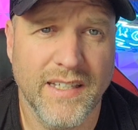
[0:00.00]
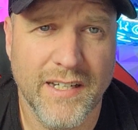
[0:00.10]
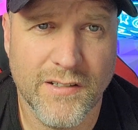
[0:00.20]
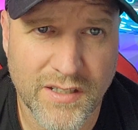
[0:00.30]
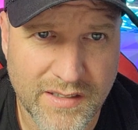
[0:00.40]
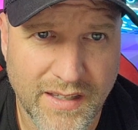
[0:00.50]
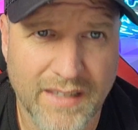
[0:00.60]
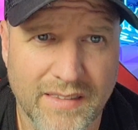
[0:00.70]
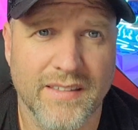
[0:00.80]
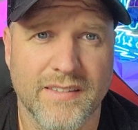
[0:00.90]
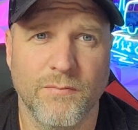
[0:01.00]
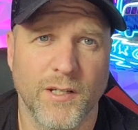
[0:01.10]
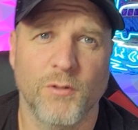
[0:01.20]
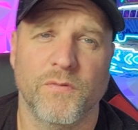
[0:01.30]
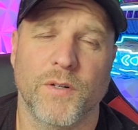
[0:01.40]
I sit here just like this and
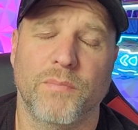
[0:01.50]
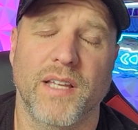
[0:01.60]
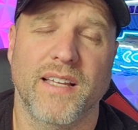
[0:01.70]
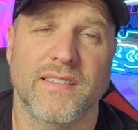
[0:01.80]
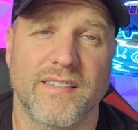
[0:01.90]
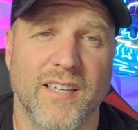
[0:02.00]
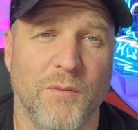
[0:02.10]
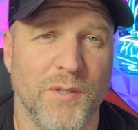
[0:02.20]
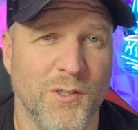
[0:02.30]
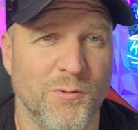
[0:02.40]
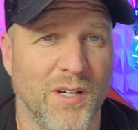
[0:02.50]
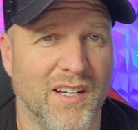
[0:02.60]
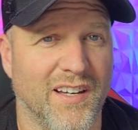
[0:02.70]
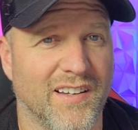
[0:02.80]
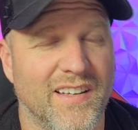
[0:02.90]
we go over your plants, help you
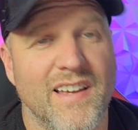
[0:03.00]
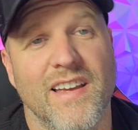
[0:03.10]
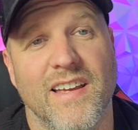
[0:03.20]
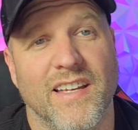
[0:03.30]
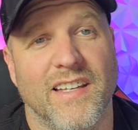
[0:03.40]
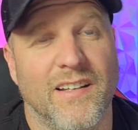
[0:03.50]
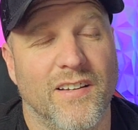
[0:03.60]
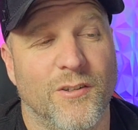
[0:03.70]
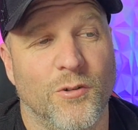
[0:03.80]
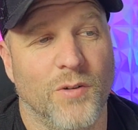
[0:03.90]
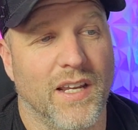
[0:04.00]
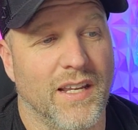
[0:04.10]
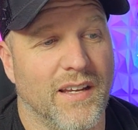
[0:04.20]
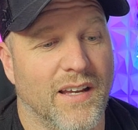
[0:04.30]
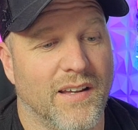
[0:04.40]
uh, get to
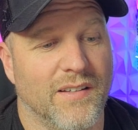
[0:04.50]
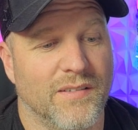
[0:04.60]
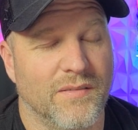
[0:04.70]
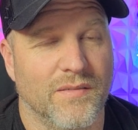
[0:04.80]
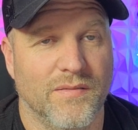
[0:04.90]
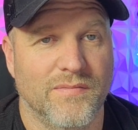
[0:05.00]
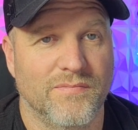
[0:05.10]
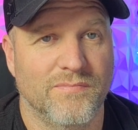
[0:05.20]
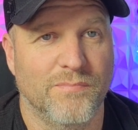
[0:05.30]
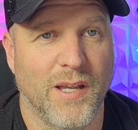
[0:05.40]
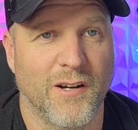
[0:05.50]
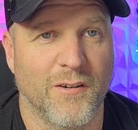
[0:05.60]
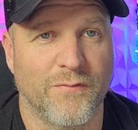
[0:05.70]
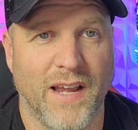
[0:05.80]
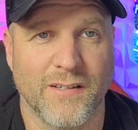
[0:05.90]
a uh,
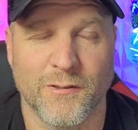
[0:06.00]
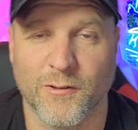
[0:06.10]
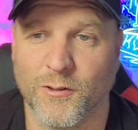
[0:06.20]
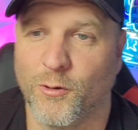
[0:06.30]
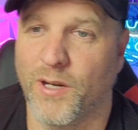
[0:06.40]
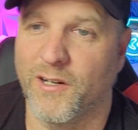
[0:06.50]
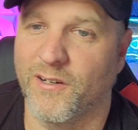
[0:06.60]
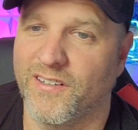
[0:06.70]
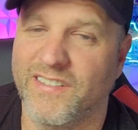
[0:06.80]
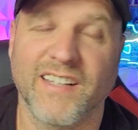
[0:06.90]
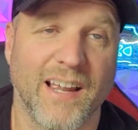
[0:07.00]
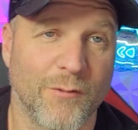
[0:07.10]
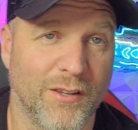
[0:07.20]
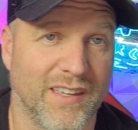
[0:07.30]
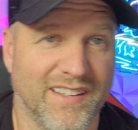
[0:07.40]
better, faster, quicker
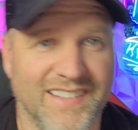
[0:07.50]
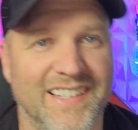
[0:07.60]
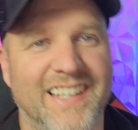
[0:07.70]
everything.